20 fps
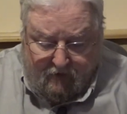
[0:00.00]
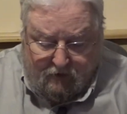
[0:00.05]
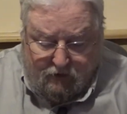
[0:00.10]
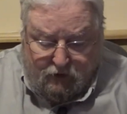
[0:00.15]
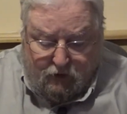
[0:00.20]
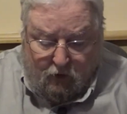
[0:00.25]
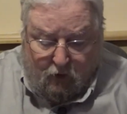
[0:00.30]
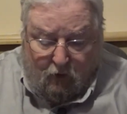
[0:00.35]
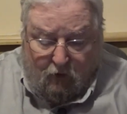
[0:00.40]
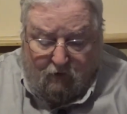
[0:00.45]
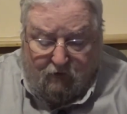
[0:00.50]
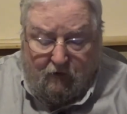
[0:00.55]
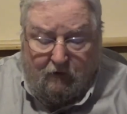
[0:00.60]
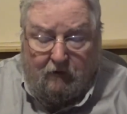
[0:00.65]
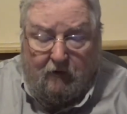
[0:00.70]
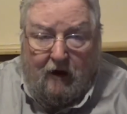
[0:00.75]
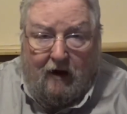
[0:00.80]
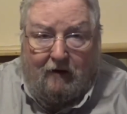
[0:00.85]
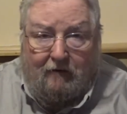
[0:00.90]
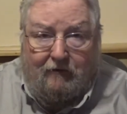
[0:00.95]
Jehovah
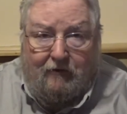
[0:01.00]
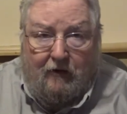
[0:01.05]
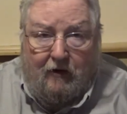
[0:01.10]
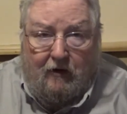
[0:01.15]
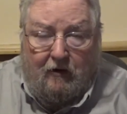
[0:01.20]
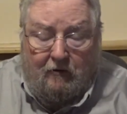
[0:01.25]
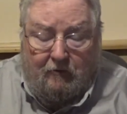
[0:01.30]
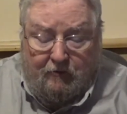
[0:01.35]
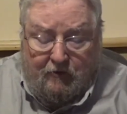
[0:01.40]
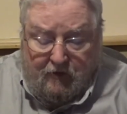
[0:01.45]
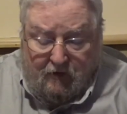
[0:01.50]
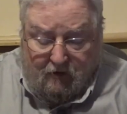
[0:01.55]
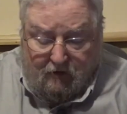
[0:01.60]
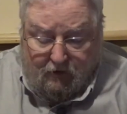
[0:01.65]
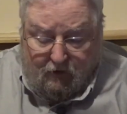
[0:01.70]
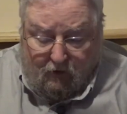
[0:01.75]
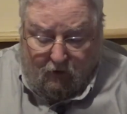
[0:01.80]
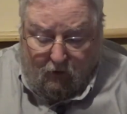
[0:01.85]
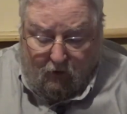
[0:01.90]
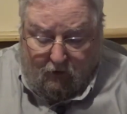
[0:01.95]
Rapha,
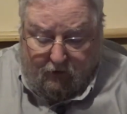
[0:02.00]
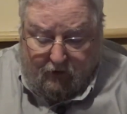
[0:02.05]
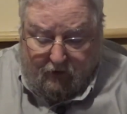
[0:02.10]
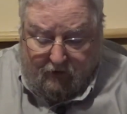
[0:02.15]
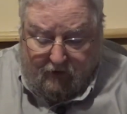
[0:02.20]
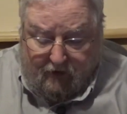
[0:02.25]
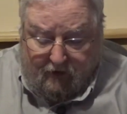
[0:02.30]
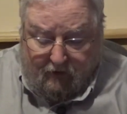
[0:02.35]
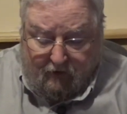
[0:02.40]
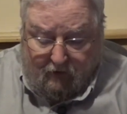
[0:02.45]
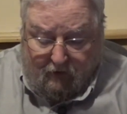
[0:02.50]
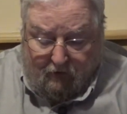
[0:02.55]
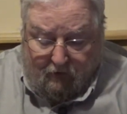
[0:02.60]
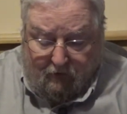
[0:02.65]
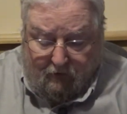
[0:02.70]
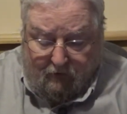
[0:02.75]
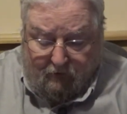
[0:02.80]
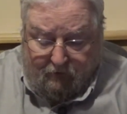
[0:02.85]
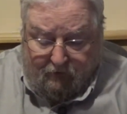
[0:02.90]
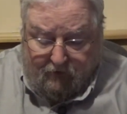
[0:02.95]
the Lord our
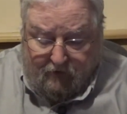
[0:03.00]
healer,